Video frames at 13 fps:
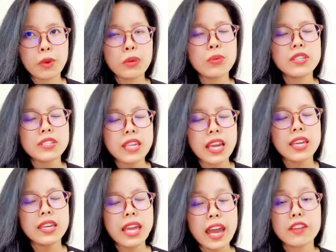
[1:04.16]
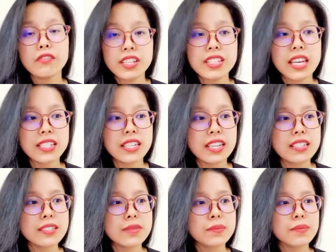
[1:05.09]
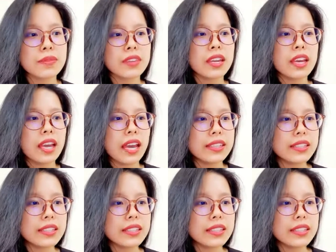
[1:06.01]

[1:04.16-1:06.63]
we say every sentence. And this